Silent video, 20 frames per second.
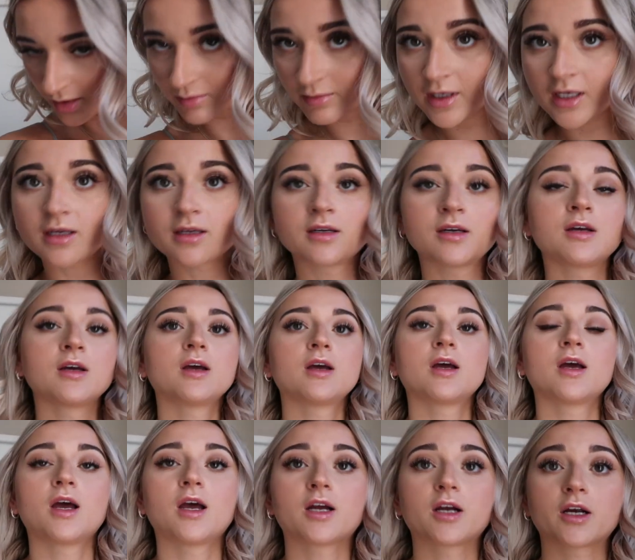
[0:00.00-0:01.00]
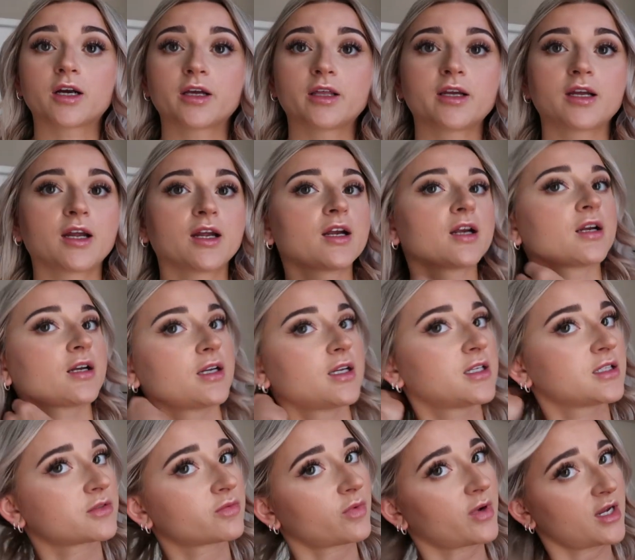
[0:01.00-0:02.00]
on me? Curling iron
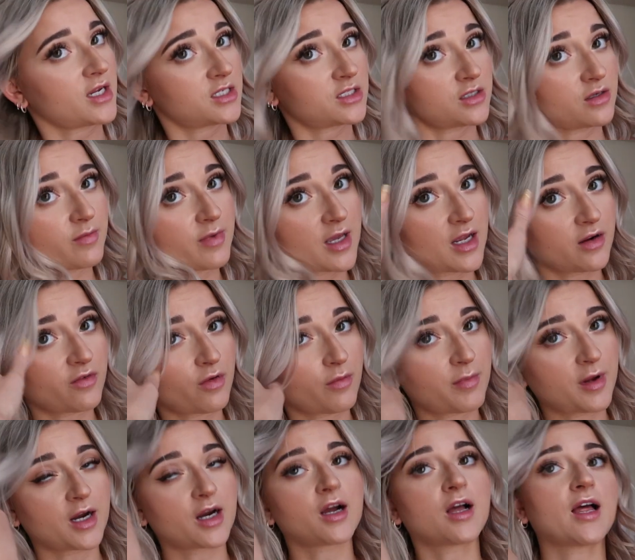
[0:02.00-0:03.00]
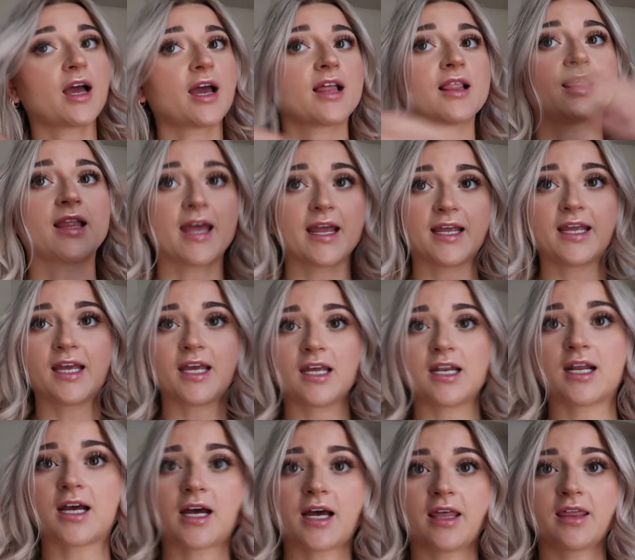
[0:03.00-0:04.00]
is way too big of a barrel. I like
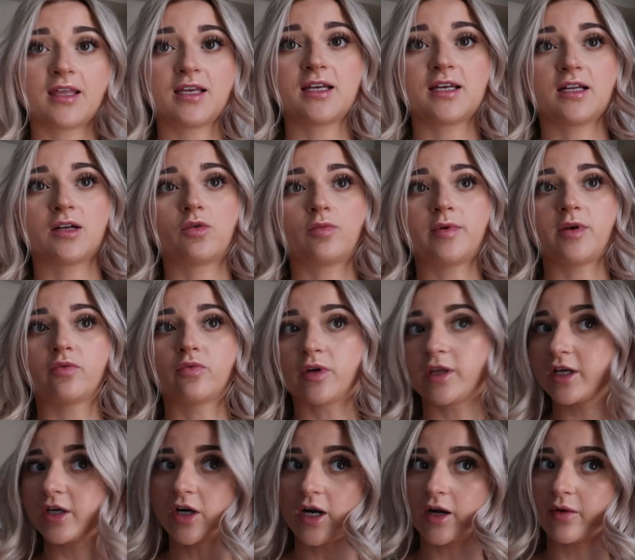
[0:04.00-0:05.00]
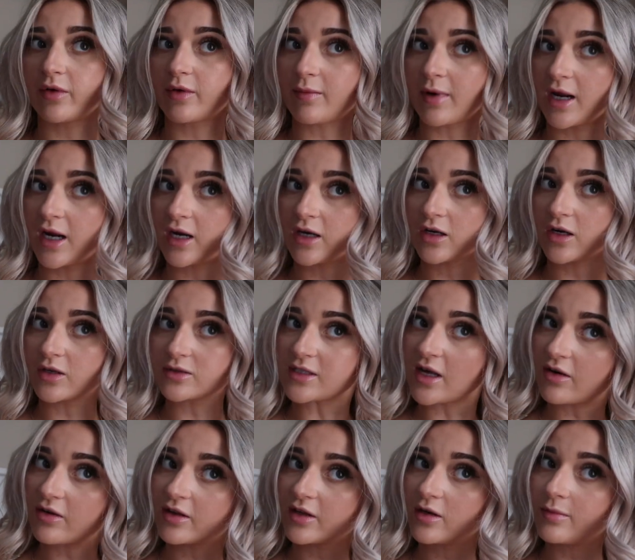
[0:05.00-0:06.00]
it. I think it'll be really great when my hair grows
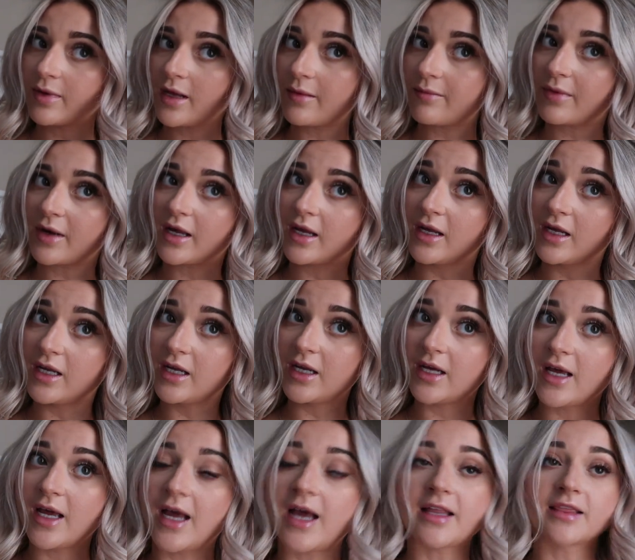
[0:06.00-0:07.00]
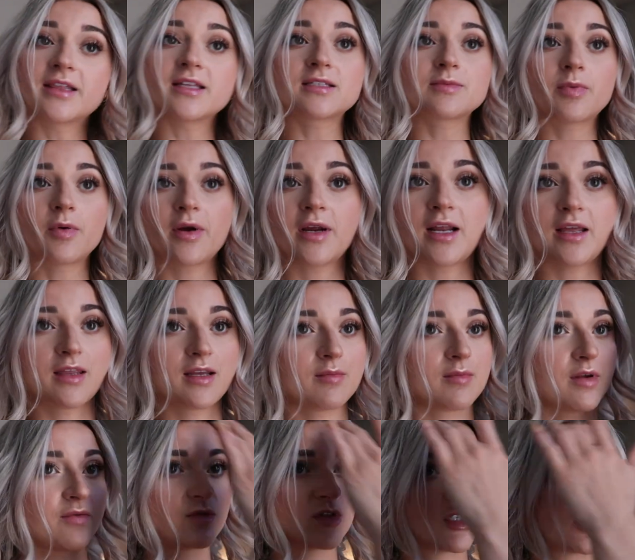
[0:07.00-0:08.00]
out a little bit, but at this point, I think I'm
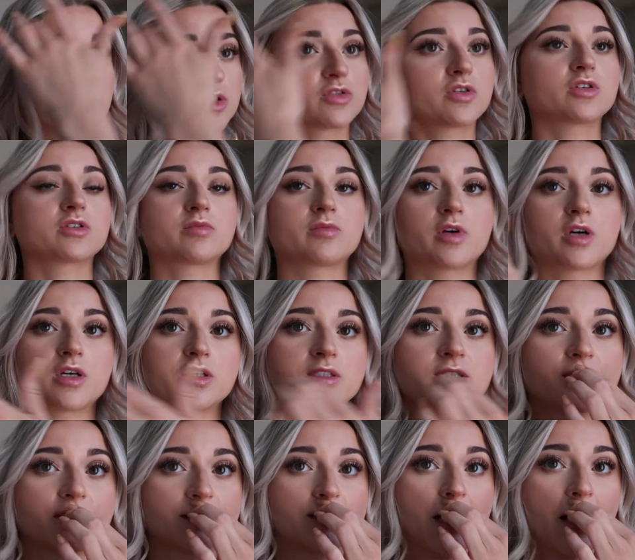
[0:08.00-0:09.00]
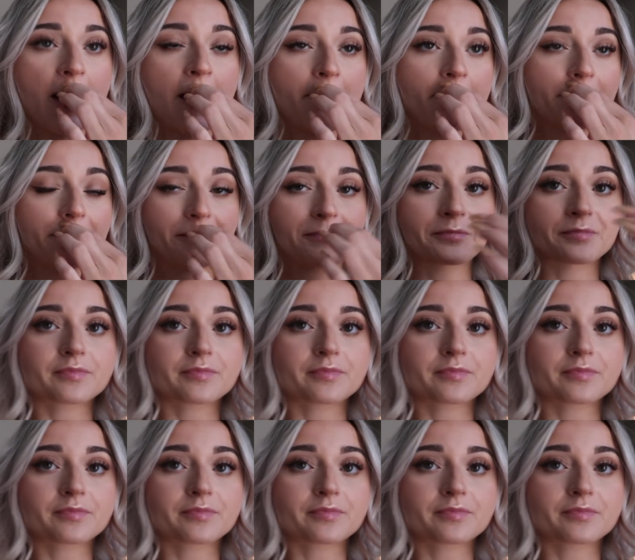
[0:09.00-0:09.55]
gonna have to just throw some curls in the top.